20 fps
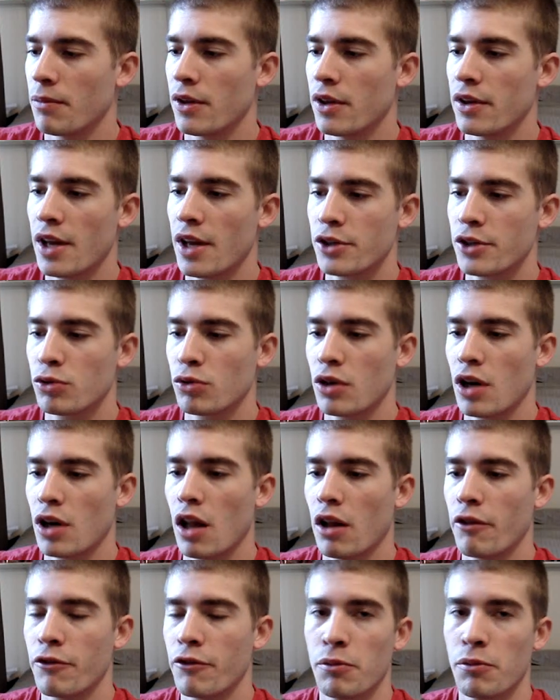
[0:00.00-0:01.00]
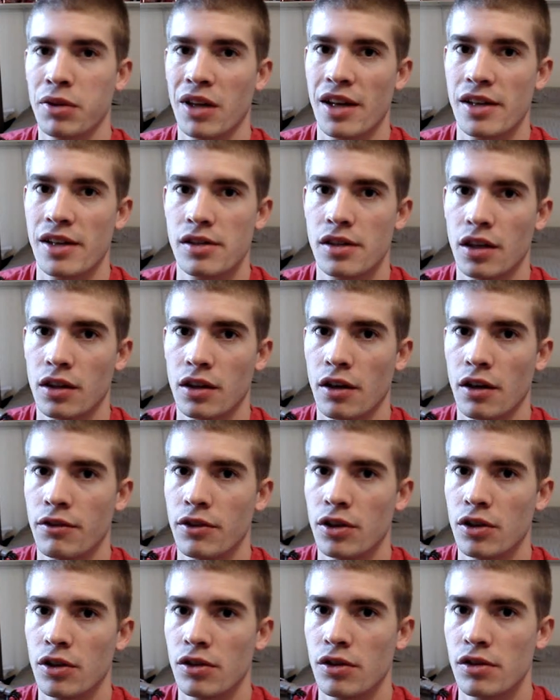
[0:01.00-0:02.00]
natural colour of the plastic they've
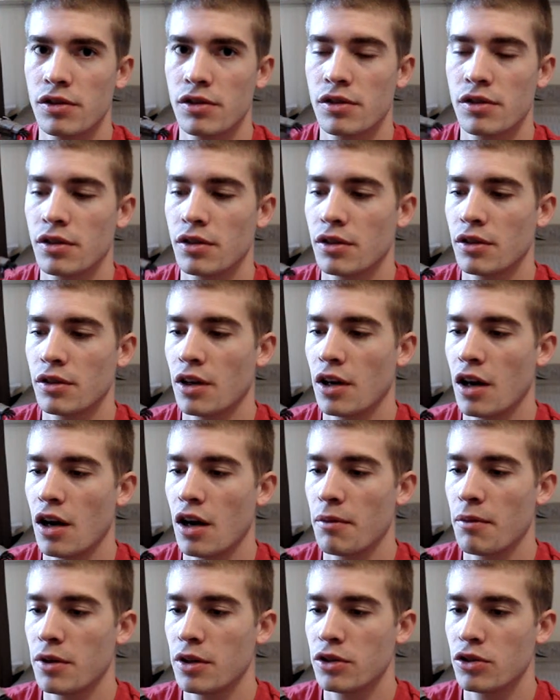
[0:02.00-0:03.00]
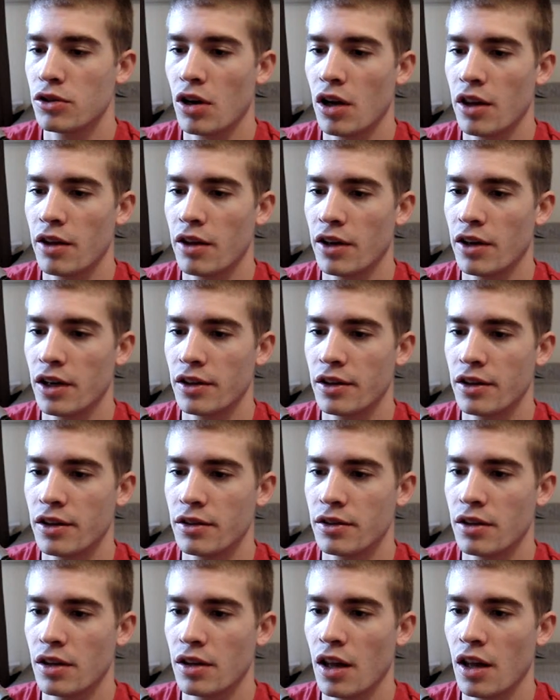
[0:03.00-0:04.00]
used, the dye they've added
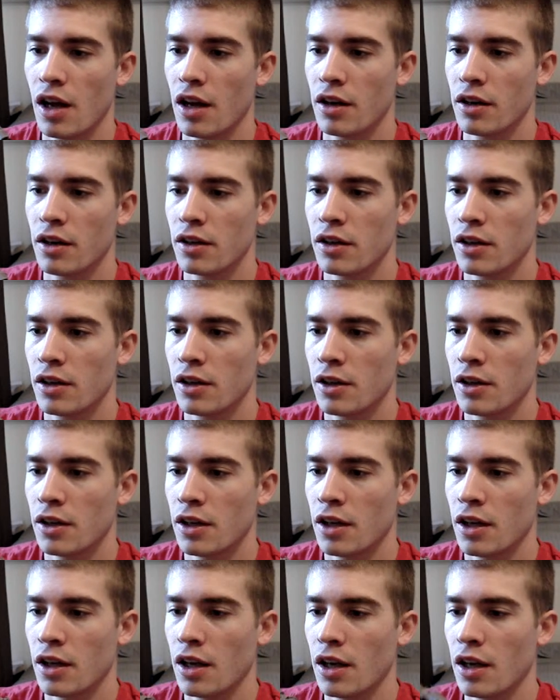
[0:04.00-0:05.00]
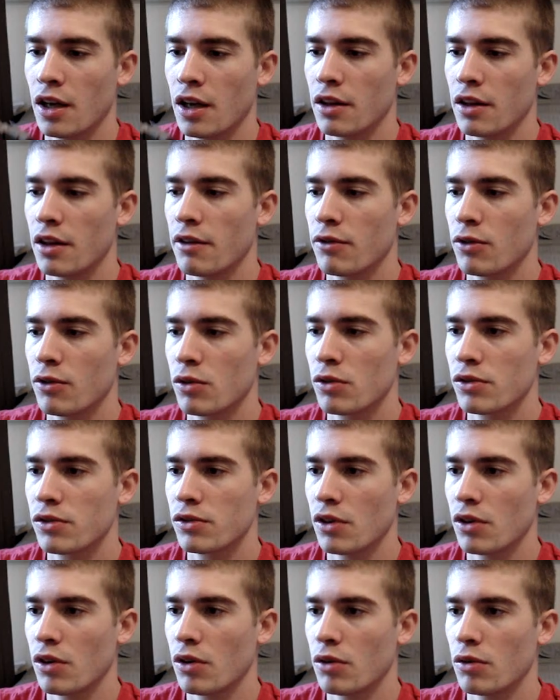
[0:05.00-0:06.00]
to that, and they've
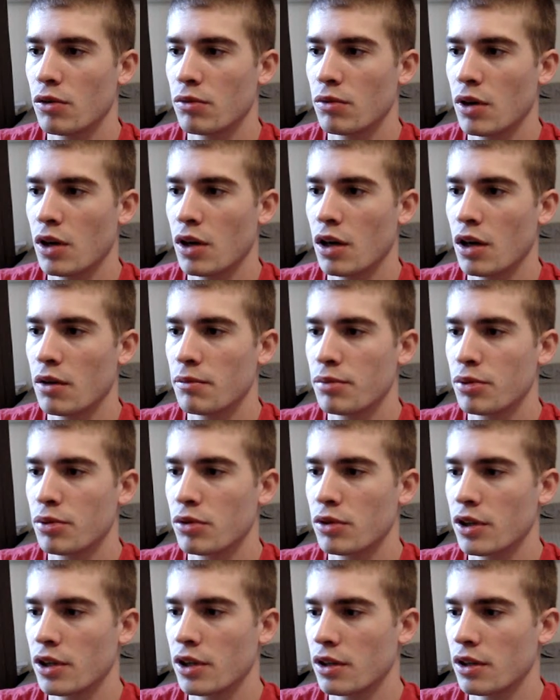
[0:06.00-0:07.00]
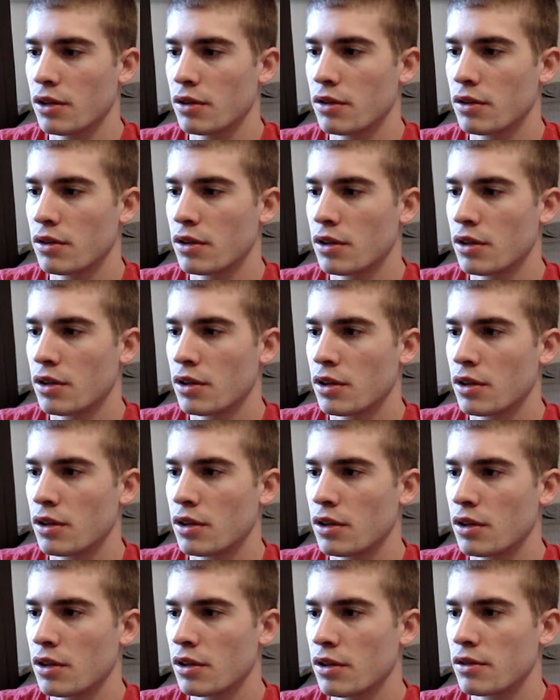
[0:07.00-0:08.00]
also put in,
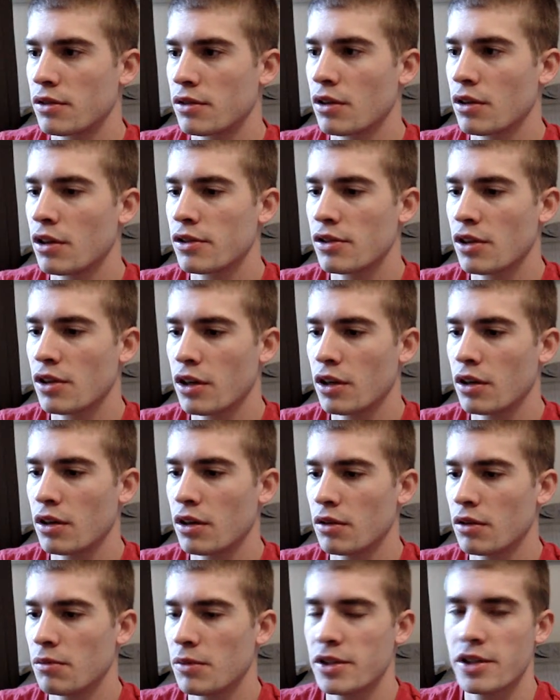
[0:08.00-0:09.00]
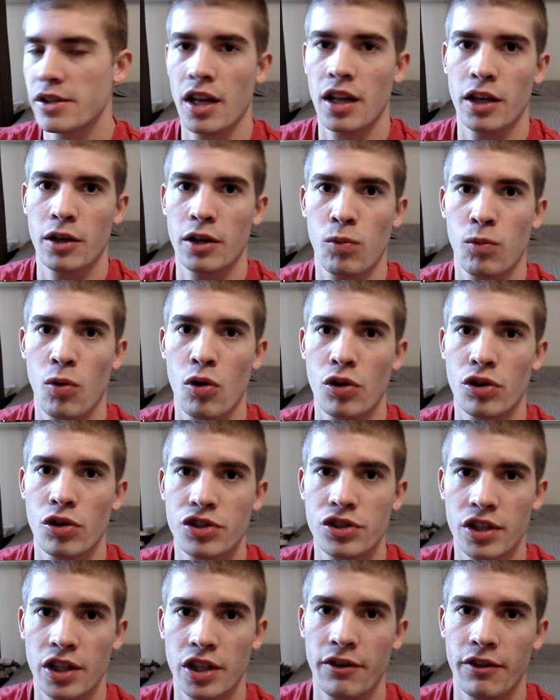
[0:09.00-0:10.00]
so it's like a metallic
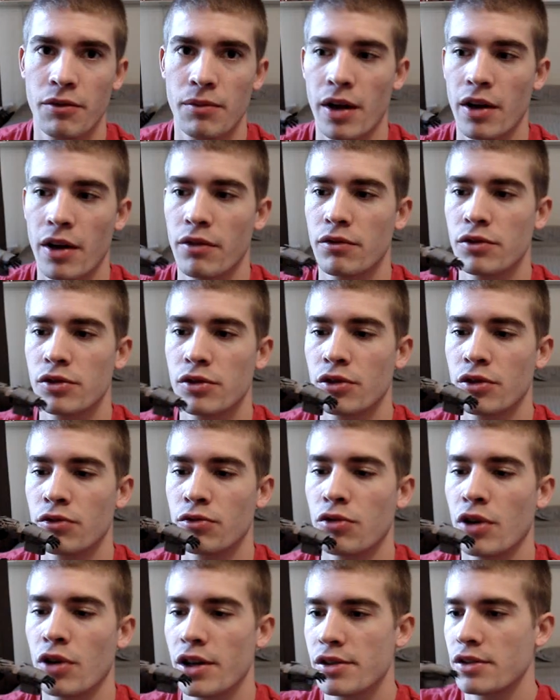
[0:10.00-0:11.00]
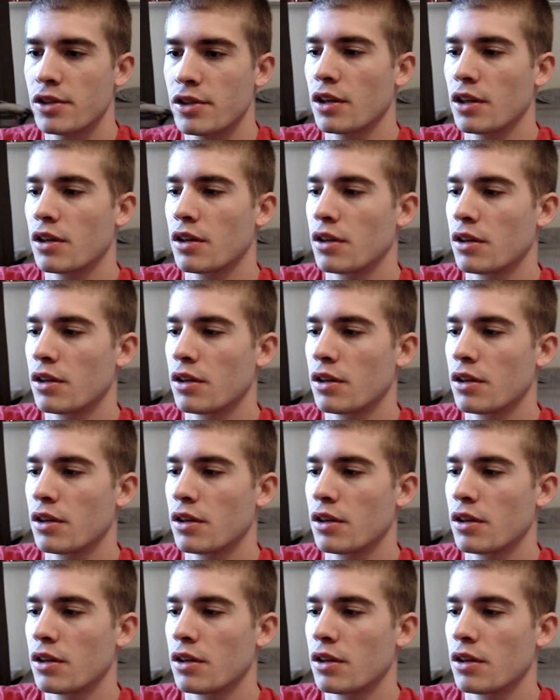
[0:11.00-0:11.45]
wash to give them that sort of rusty